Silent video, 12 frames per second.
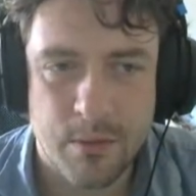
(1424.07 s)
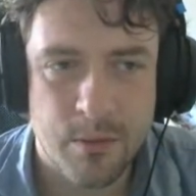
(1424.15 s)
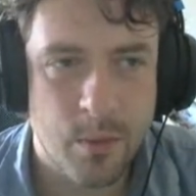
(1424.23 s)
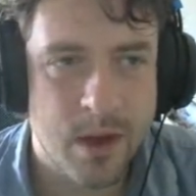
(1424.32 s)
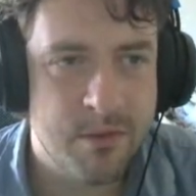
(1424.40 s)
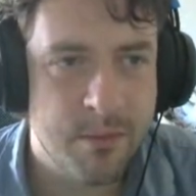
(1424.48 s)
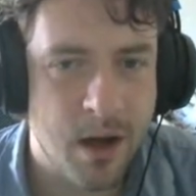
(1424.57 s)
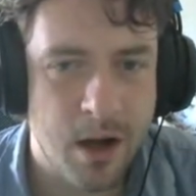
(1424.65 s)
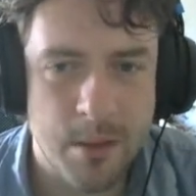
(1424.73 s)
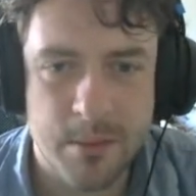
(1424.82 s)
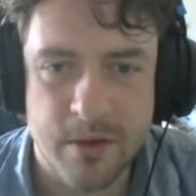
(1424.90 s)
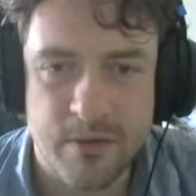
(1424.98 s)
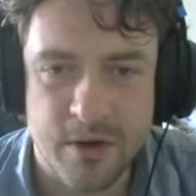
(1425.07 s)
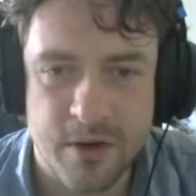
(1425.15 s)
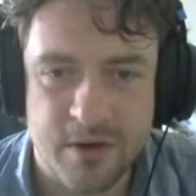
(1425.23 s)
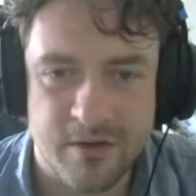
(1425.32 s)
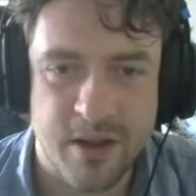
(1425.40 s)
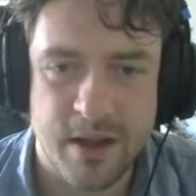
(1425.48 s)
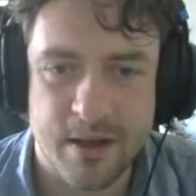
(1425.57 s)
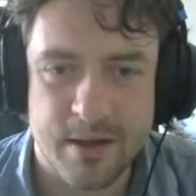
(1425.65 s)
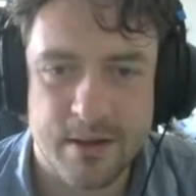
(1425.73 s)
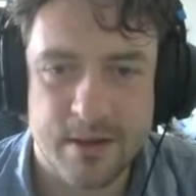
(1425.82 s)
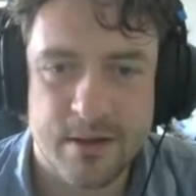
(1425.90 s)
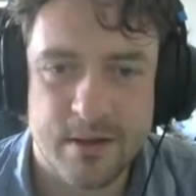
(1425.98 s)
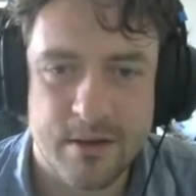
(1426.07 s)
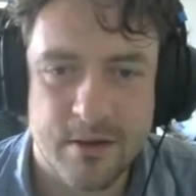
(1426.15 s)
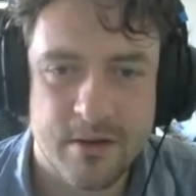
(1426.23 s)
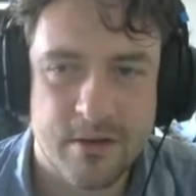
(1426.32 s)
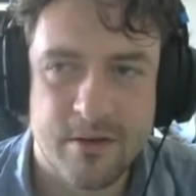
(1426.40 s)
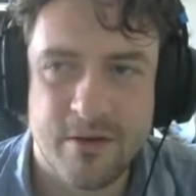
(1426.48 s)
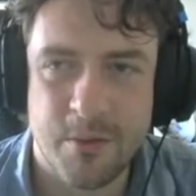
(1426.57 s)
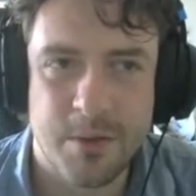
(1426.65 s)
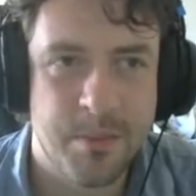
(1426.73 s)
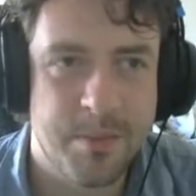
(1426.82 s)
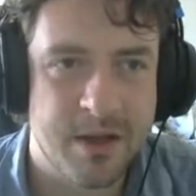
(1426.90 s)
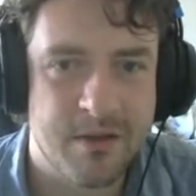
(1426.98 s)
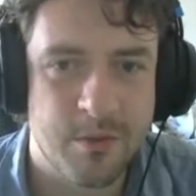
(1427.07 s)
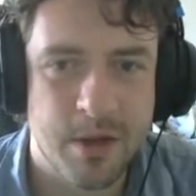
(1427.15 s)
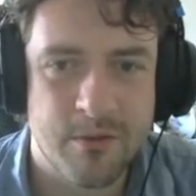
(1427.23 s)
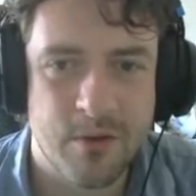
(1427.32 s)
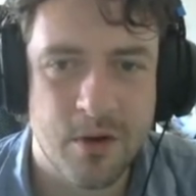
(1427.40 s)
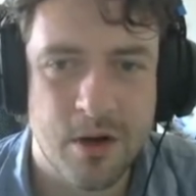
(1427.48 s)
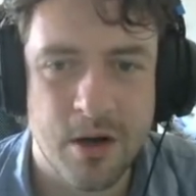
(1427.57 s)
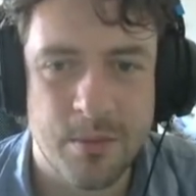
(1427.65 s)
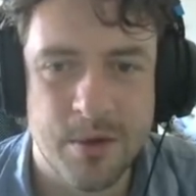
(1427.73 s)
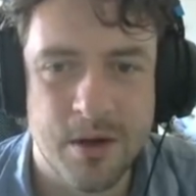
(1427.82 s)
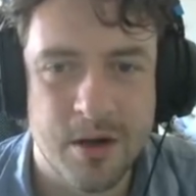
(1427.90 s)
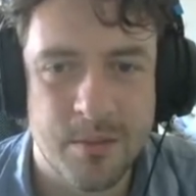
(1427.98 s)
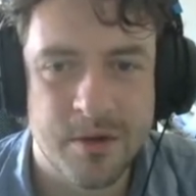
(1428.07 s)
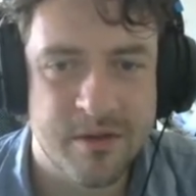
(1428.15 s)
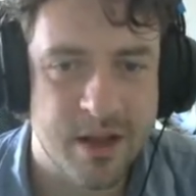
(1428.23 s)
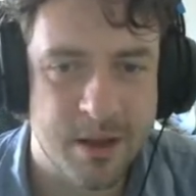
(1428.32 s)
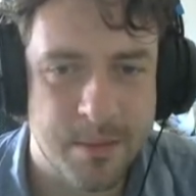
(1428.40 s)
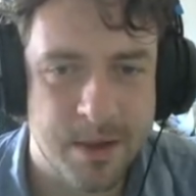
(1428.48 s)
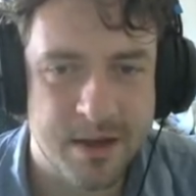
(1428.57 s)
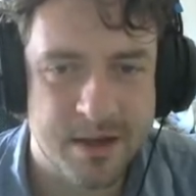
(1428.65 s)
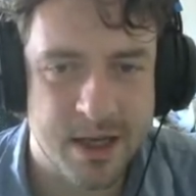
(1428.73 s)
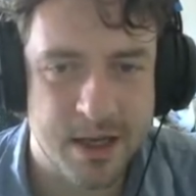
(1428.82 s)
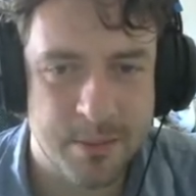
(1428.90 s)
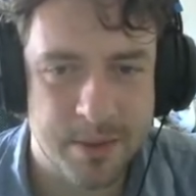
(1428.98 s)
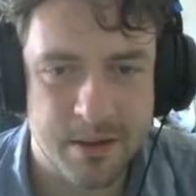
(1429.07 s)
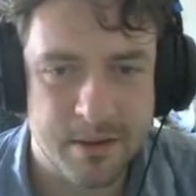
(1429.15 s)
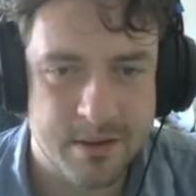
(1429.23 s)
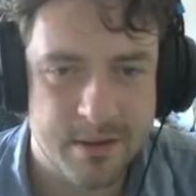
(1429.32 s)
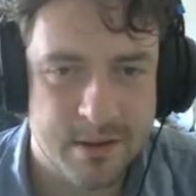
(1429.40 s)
Where's armor, for God's sake? So many picks and we haven't got armor. Armor's like my entire build.